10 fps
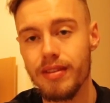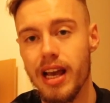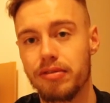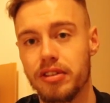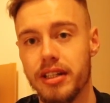I
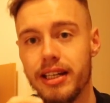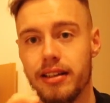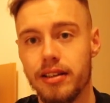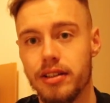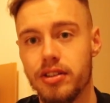have to say
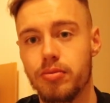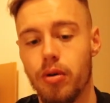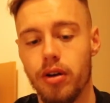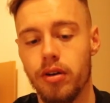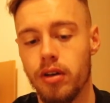that this
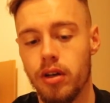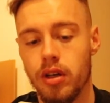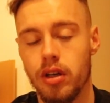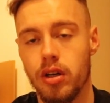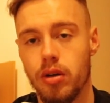one
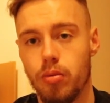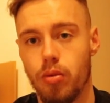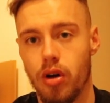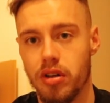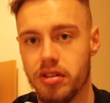
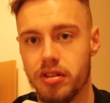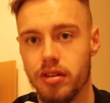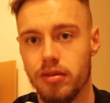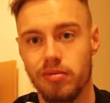was,